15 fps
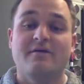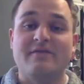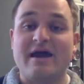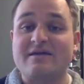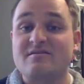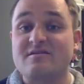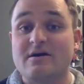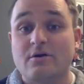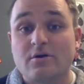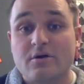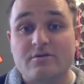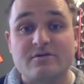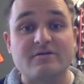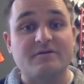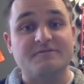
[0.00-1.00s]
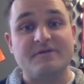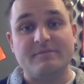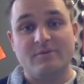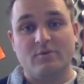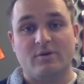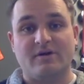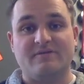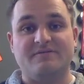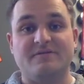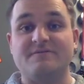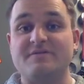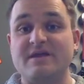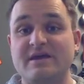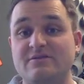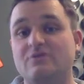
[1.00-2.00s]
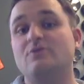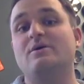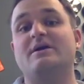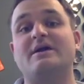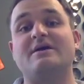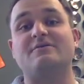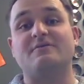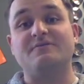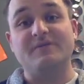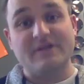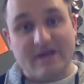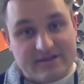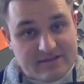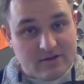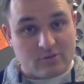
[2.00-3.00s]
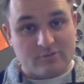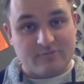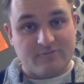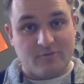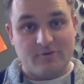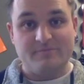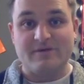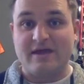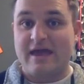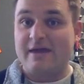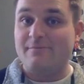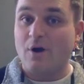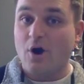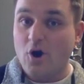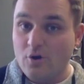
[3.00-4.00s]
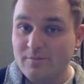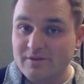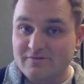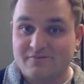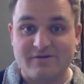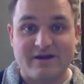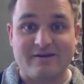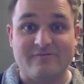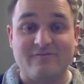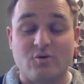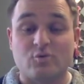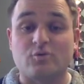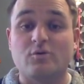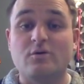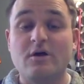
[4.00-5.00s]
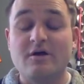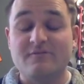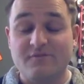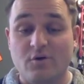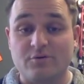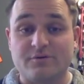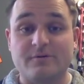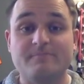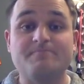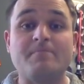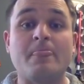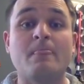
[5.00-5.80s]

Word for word: that sale goes till february 15th you can either fill out the order form that came home in the friday folder folder